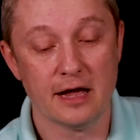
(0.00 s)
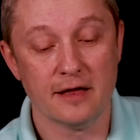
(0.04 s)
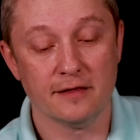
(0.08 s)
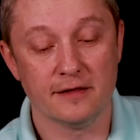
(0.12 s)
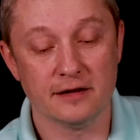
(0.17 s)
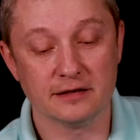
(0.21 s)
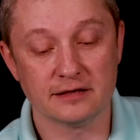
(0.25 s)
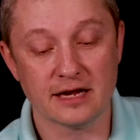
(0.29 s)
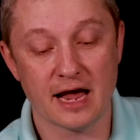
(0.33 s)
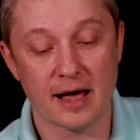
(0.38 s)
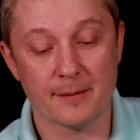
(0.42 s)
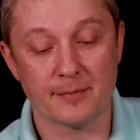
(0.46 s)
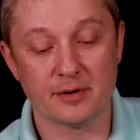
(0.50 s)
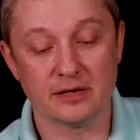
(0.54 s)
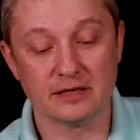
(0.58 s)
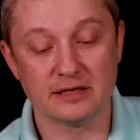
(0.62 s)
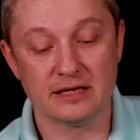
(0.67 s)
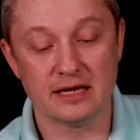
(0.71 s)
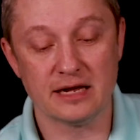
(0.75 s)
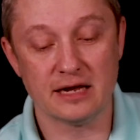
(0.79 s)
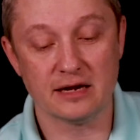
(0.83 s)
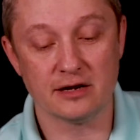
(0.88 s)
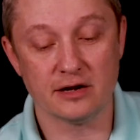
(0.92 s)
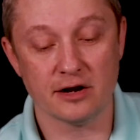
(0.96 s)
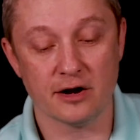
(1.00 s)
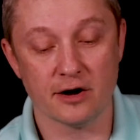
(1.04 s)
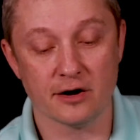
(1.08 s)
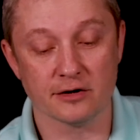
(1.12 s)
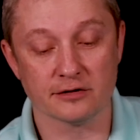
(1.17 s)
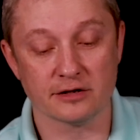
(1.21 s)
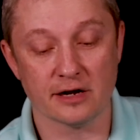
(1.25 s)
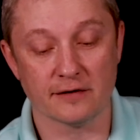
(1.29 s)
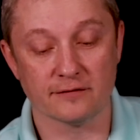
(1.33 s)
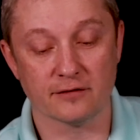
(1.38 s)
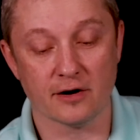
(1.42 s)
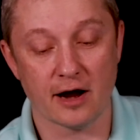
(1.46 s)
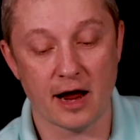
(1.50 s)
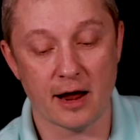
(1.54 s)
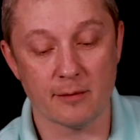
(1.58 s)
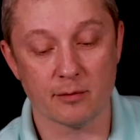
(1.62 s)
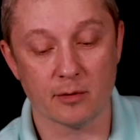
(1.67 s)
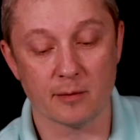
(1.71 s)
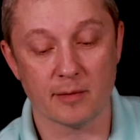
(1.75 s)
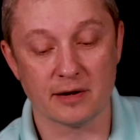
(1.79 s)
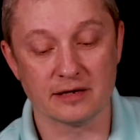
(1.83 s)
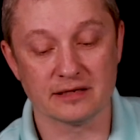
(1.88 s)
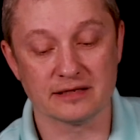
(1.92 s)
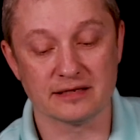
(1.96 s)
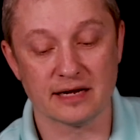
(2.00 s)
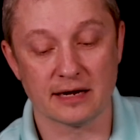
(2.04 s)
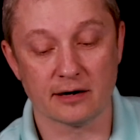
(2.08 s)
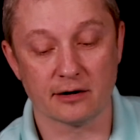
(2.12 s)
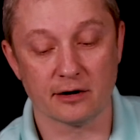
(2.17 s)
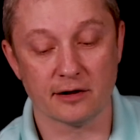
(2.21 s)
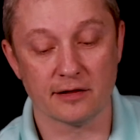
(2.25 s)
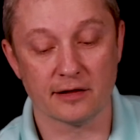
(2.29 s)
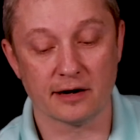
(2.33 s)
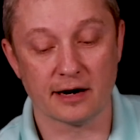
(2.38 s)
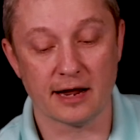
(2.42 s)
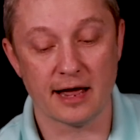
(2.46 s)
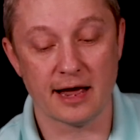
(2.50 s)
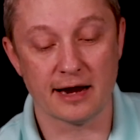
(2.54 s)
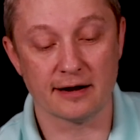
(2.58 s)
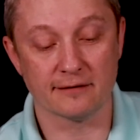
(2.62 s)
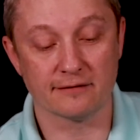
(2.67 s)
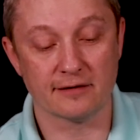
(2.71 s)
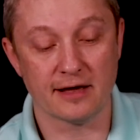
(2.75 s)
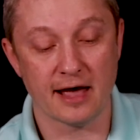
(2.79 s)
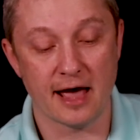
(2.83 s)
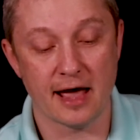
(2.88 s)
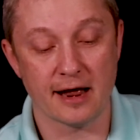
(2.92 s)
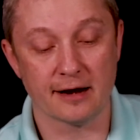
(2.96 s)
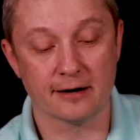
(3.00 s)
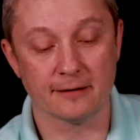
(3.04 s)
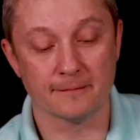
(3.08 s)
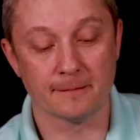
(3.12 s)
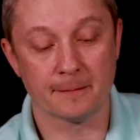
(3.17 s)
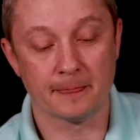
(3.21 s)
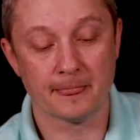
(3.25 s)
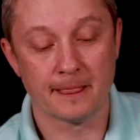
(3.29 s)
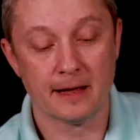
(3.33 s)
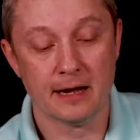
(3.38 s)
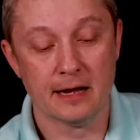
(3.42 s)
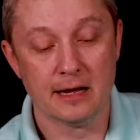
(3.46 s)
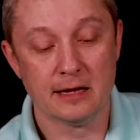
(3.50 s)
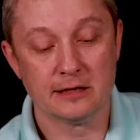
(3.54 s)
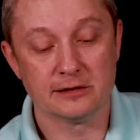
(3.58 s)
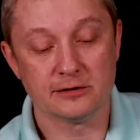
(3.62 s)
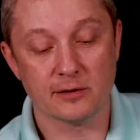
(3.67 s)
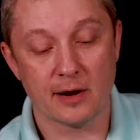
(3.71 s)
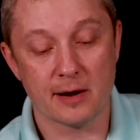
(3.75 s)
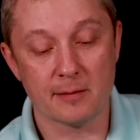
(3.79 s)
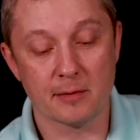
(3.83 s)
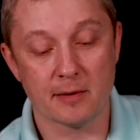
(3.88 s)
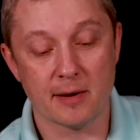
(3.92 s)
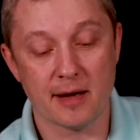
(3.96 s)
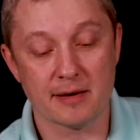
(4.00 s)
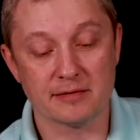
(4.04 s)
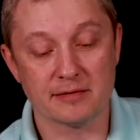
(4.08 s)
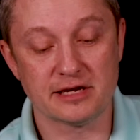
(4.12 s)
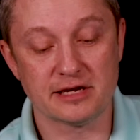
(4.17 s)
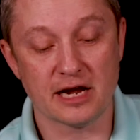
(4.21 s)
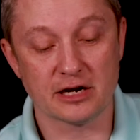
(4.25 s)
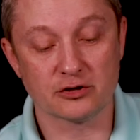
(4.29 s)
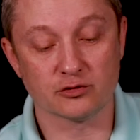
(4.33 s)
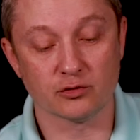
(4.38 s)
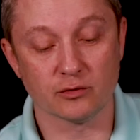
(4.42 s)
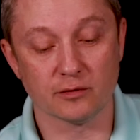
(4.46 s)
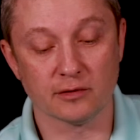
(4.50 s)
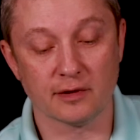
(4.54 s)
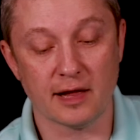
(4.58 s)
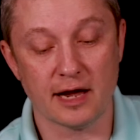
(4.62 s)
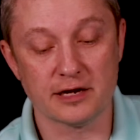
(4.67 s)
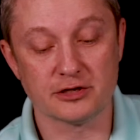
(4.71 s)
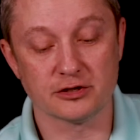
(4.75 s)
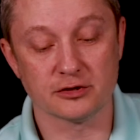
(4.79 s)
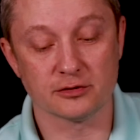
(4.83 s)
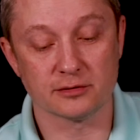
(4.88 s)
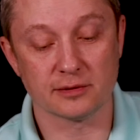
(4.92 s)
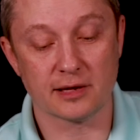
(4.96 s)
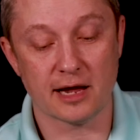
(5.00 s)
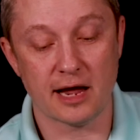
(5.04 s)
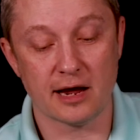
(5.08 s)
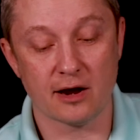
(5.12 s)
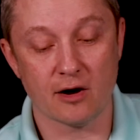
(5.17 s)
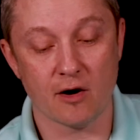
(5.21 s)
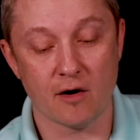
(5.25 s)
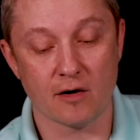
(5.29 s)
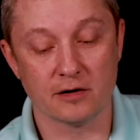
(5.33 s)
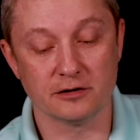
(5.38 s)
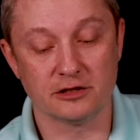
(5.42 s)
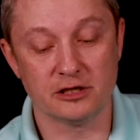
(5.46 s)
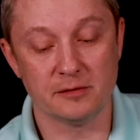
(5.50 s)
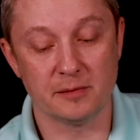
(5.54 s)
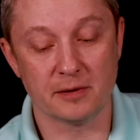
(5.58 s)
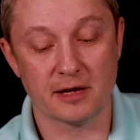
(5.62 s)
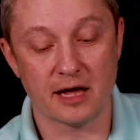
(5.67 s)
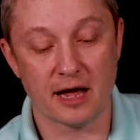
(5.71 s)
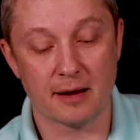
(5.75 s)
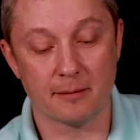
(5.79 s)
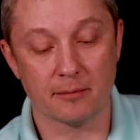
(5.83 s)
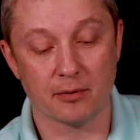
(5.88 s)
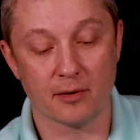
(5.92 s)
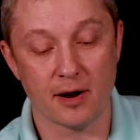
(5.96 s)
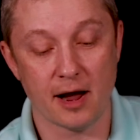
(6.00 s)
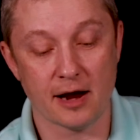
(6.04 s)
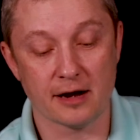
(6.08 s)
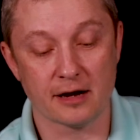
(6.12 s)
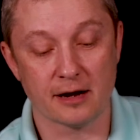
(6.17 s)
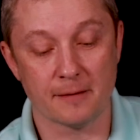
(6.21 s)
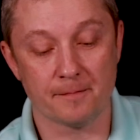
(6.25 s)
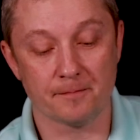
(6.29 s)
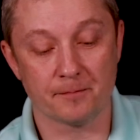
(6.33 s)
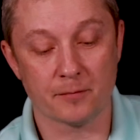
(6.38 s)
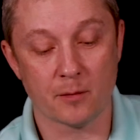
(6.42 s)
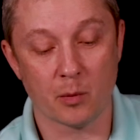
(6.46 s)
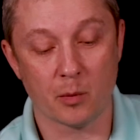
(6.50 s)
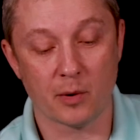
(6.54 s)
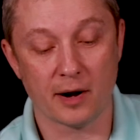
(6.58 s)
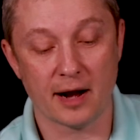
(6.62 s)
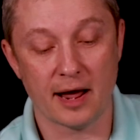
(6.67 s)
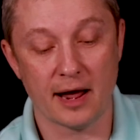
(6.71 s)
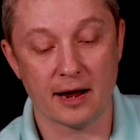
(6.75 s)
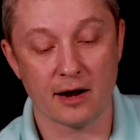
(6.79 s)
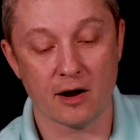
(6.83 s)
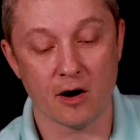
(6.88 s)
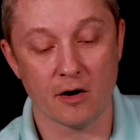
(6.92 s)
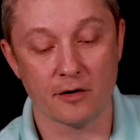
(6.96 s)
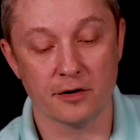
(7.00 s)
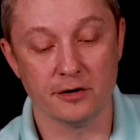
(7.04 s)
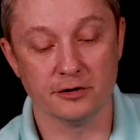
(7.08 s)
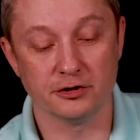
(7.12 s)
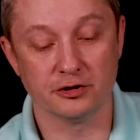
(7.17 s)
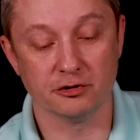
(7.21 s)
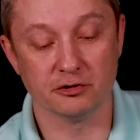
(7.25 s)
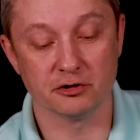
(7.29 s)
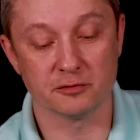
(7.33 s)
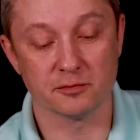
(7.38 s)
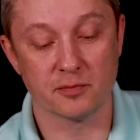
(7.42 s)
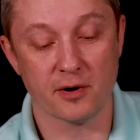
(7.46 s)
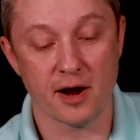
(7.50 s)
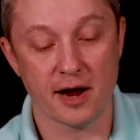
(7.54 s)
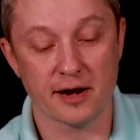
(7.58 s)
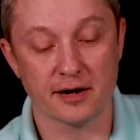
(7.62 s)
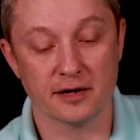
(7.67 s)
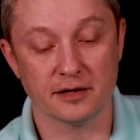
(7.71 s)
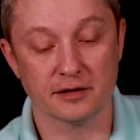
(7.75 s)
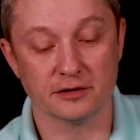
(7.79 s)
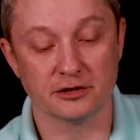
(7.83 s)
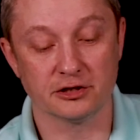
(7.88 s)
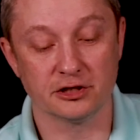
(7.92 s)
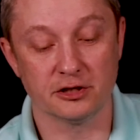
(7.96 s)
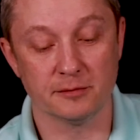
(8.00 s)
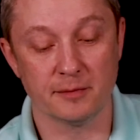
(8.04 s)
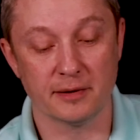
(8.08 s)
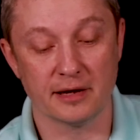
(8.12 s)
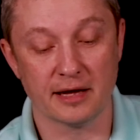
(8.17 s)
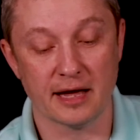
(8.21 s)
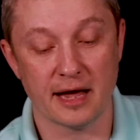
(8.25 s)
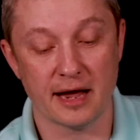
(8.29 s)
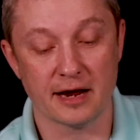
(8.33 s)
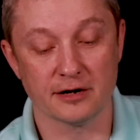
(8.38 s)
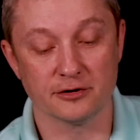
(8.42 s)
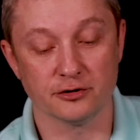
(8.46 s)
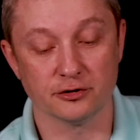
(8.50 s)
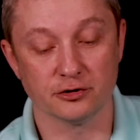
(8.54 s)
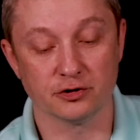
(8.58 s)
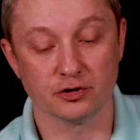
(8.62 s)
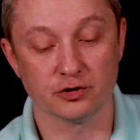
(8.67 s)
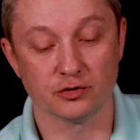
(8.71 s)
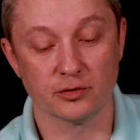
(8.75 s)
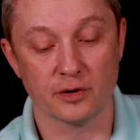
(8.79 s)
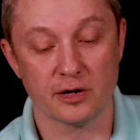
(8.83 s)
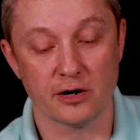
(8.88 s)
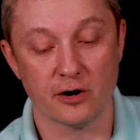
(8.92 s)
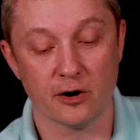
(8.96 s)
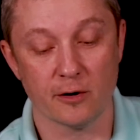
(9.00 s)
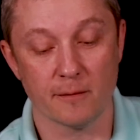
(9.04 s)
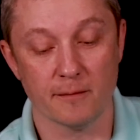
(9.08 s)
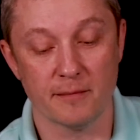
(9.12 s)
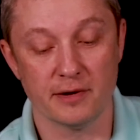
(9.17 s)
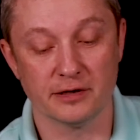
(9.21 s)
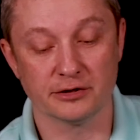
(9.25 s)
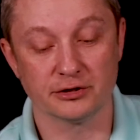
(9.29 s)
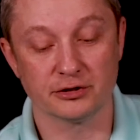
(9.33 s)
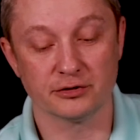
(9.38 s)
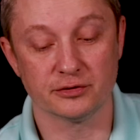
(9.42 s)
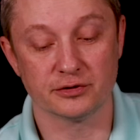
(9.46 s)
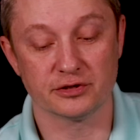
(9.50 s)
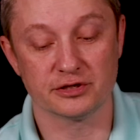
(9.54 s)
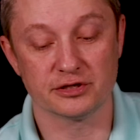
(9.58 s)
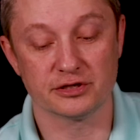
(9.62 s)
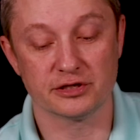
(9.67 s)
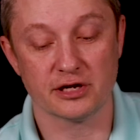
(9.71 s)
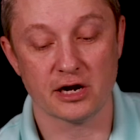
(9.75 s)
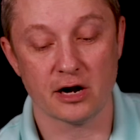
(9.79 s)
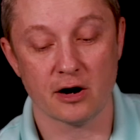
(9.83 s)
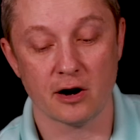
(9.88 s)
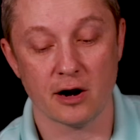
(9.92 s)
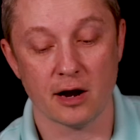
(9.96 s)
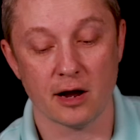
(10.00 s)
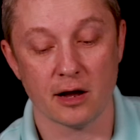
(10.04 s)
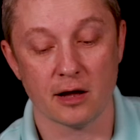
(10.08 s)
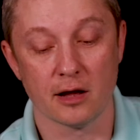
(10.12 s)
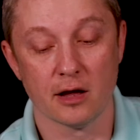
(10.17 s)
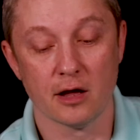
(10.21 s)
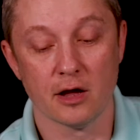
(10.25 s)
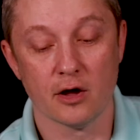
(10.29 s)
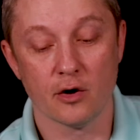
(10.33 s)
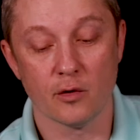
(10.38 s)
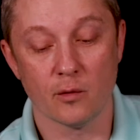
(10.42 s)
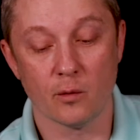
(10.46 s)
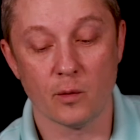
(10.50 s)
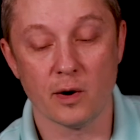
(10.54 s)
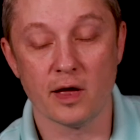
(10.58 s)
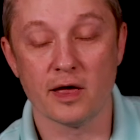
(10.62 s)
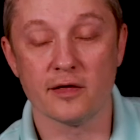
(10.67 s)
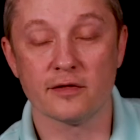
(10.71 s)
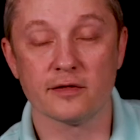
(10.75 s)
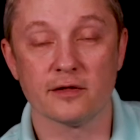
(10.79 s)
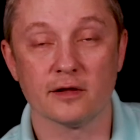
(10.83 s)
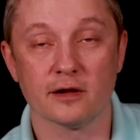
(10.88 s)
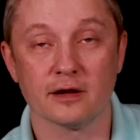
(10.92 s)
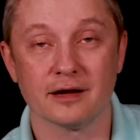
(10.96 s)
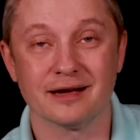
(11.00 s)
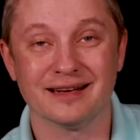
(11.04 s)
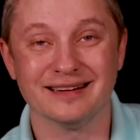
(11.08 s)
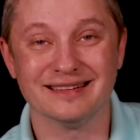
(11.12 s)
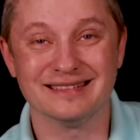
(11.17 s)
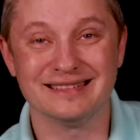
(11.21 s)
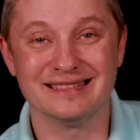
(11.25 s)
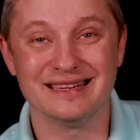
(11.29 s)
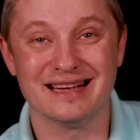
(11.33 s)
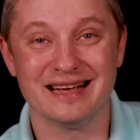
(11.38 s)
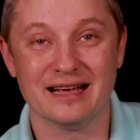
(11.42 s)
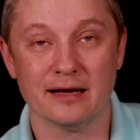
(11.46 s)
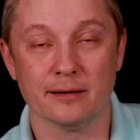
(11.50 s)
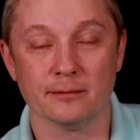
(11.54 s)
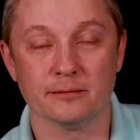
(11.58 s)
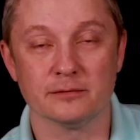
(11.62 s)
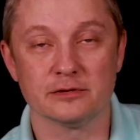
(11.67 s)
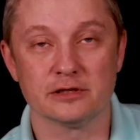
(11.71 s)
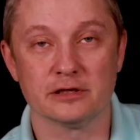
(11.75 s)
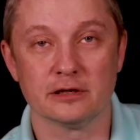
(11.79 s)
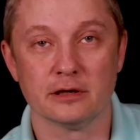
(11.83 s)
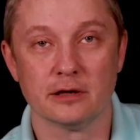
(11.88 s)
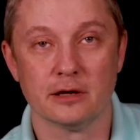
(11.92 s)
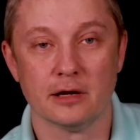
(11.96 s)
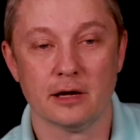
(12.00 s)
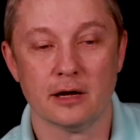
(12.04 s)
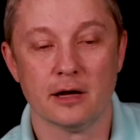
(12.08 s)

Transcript: This happened 10 years after Abraham had settled in the land of Canaan. So Abraham sexual relations with Hagar, and she became pregnant. When Hagar knew she was pregnant, she began to treat her mistress Sarah with contempt.